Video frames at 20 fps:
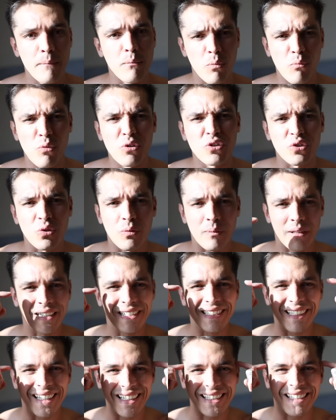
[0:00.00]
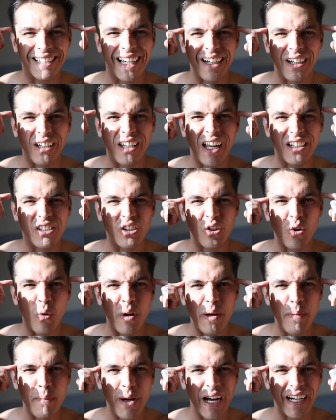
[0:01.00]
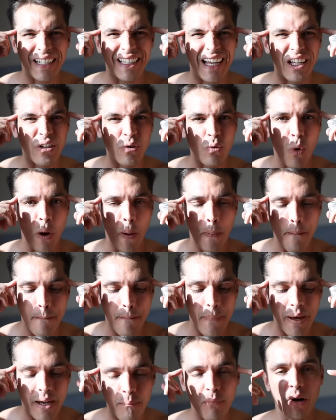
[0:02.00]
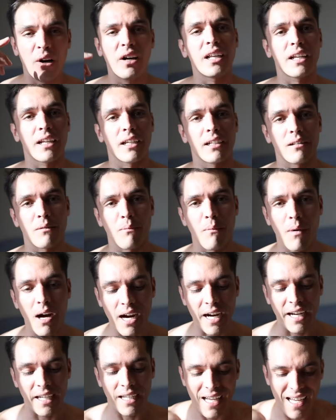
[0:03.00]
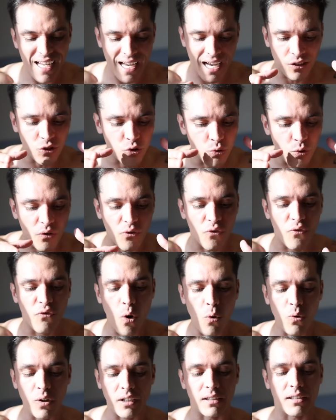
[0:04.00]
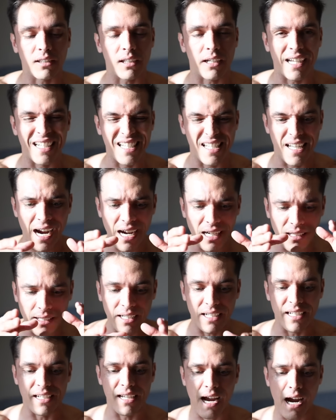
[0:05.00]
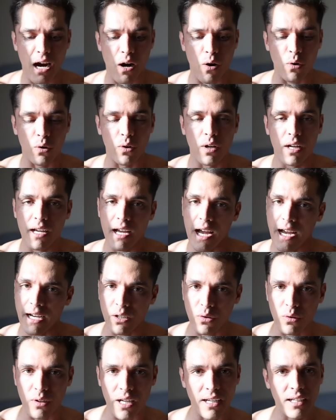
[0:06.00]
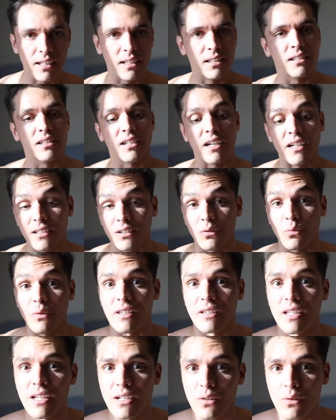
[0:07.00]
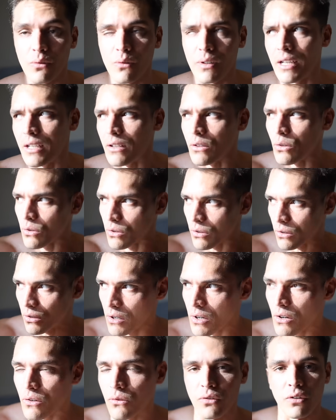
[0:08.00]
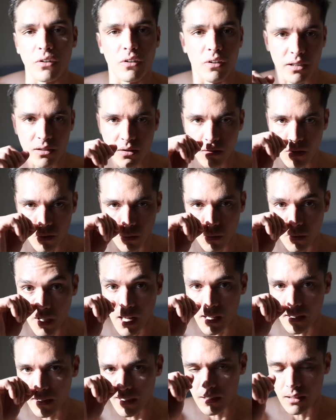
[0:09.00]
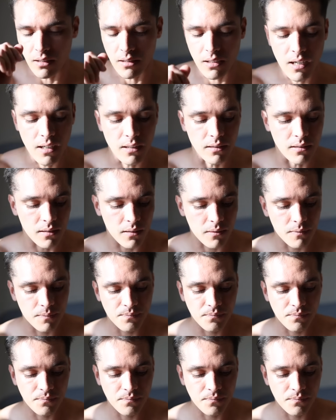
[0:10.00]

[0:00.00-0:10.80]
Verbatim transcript: But more so because of the psychological impact that you are putting in your mind as you are focusing and dialing down and creating these changes within you in order for your external reality to change.